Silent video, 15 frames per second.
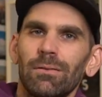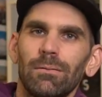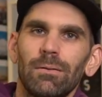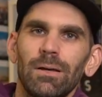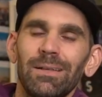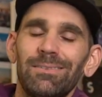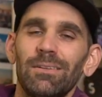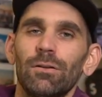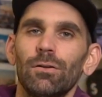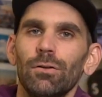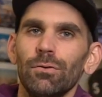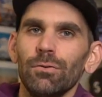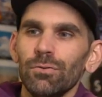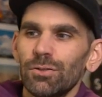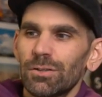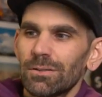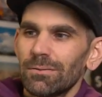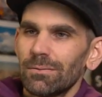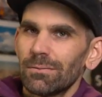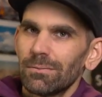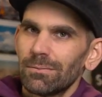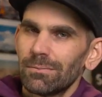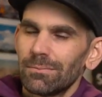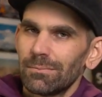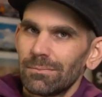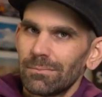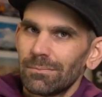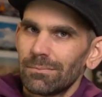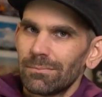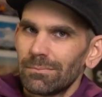It's an illusion.
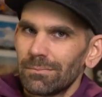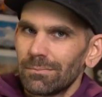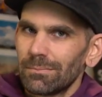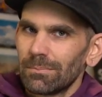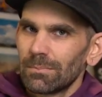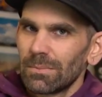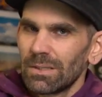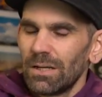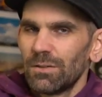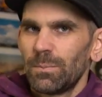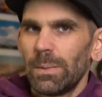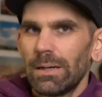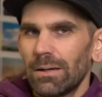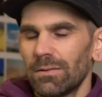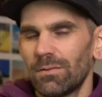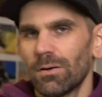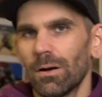It's because your